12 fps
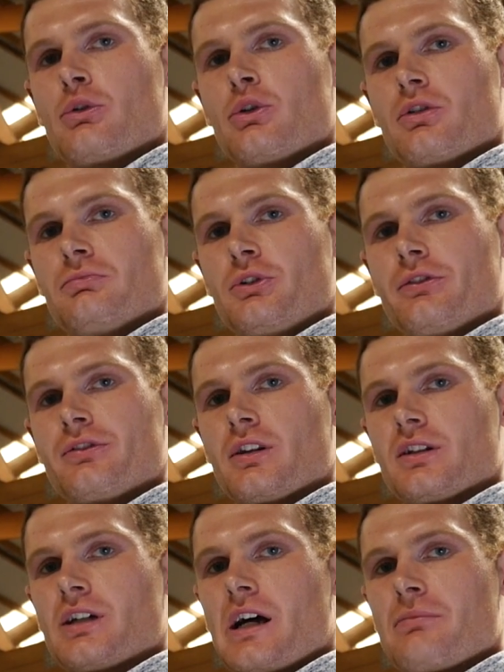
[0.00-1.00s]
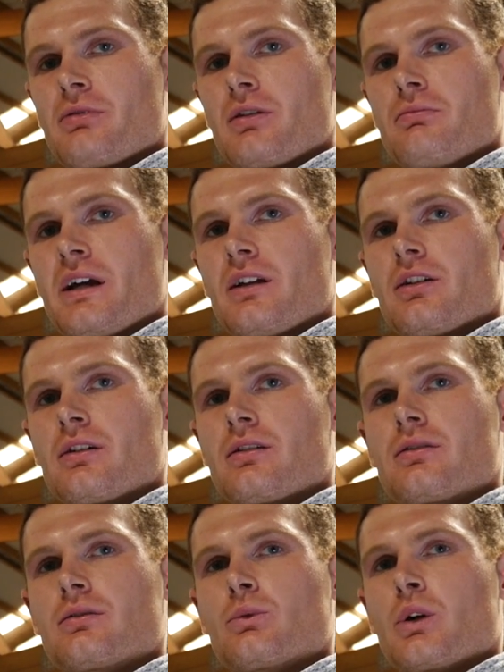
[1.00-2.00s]
we will move to the top of the baler
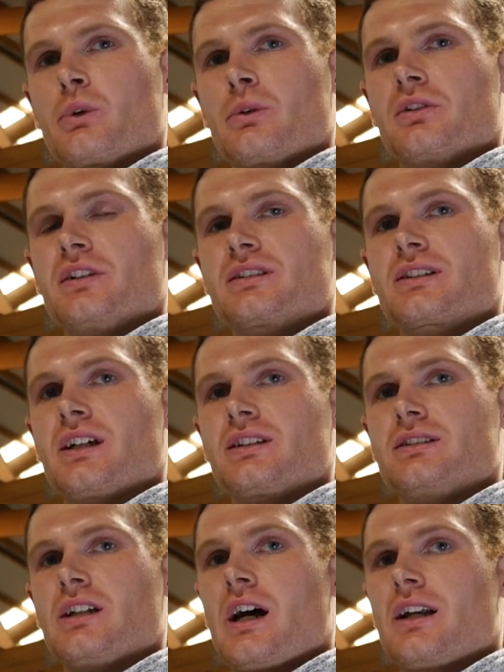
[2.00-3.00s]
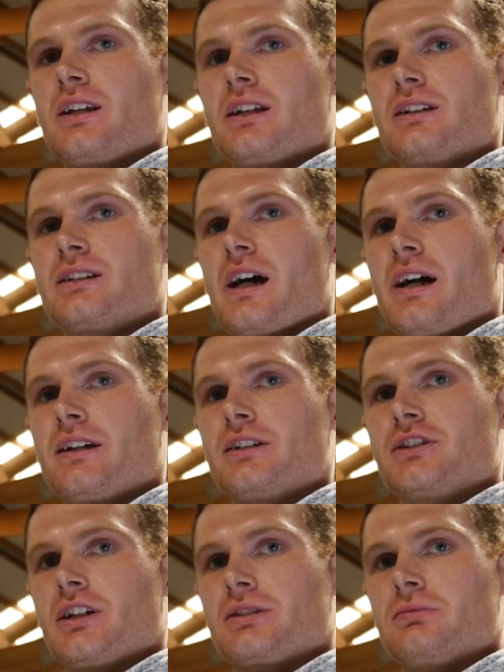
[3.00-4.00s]
where we will discuss knotting and tying
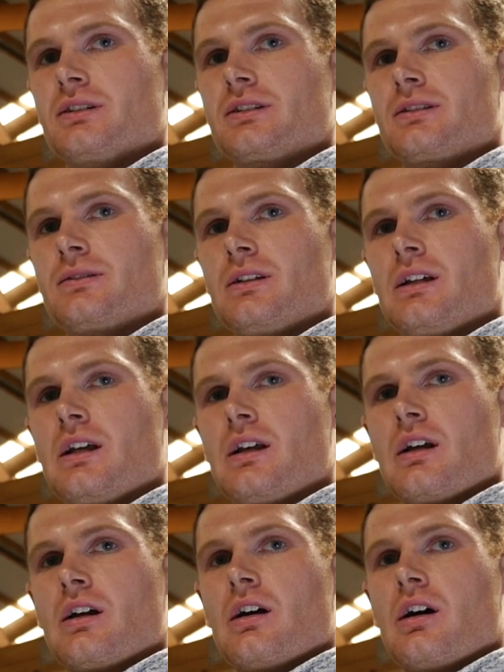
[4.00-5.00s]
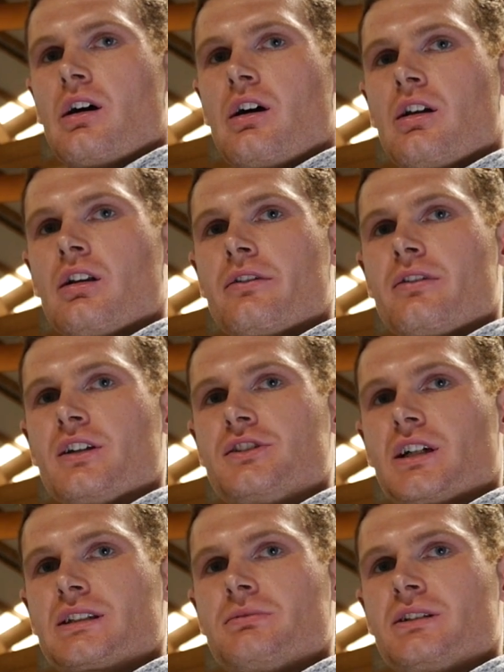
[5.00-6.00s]
adjustments. All of the
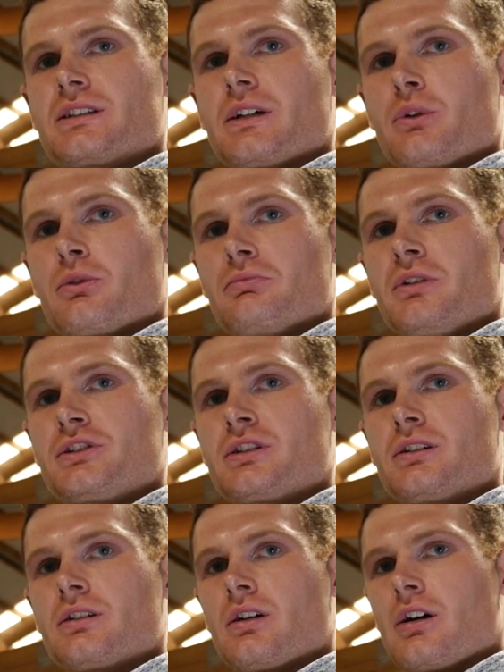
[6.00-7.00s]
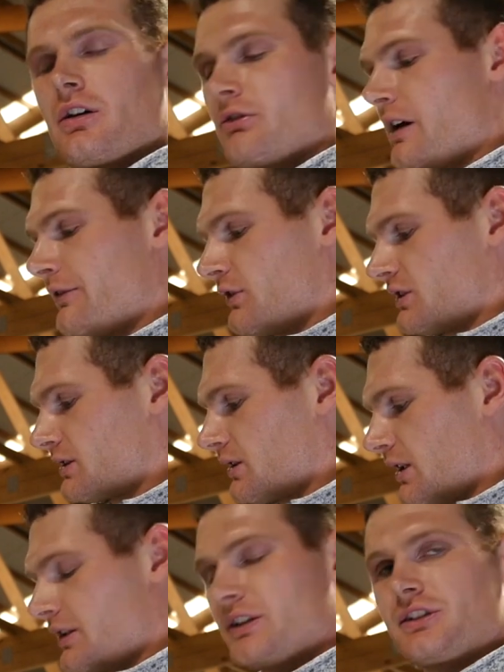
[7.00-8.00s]
adjustments that we will mention are referenced
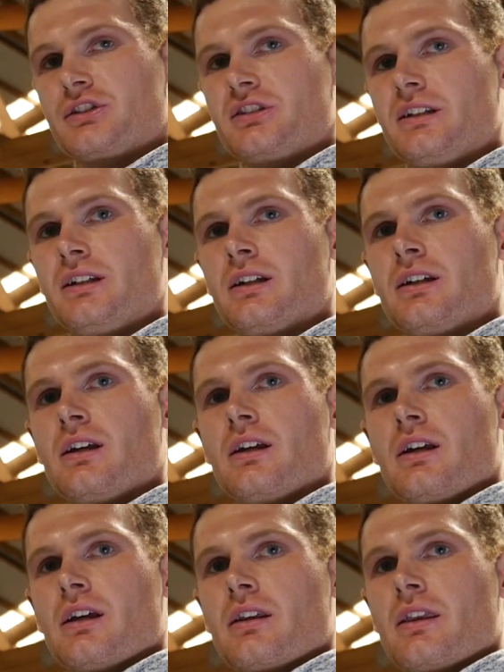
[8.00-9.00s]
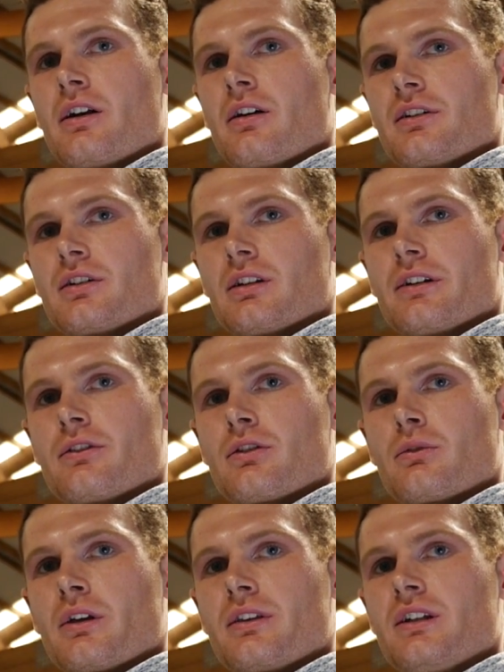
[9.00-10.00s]
on this sheet that are
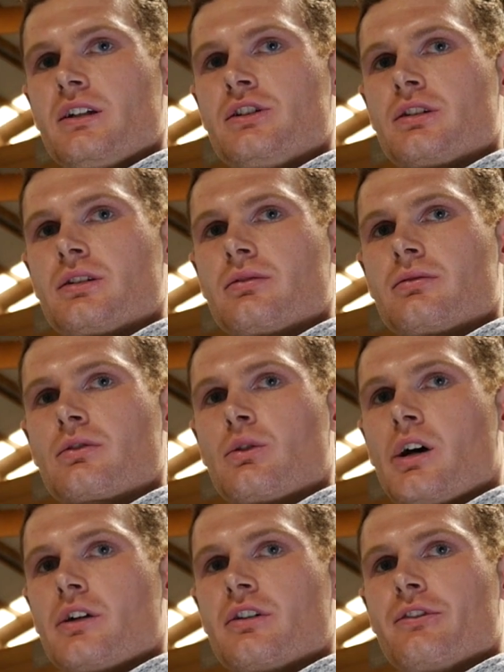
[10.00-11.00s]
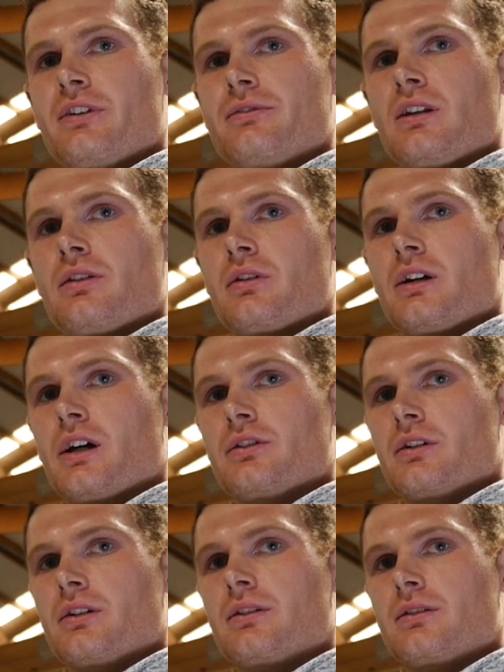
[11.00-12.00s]
delivered with each Quadrant 5300.